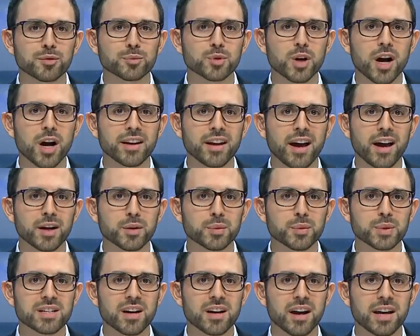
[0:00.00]
from
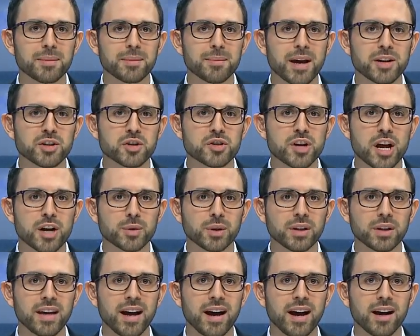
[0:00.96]
Ra'anana, retired Major
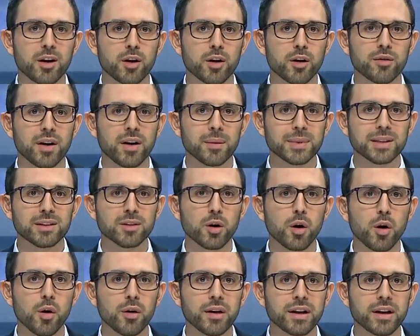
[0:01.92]
General Yaacov
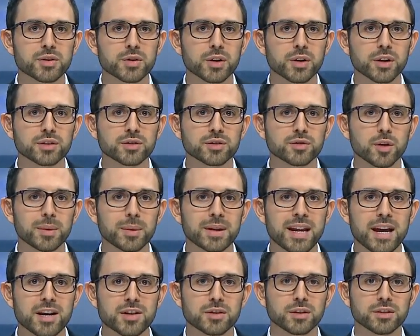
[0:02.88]
Amidror, Israel's
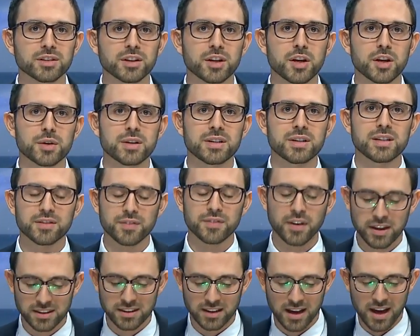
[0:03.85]
former national
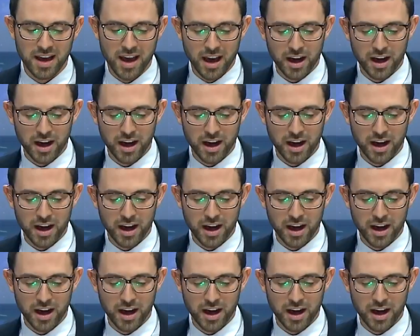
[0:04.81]
security advisor.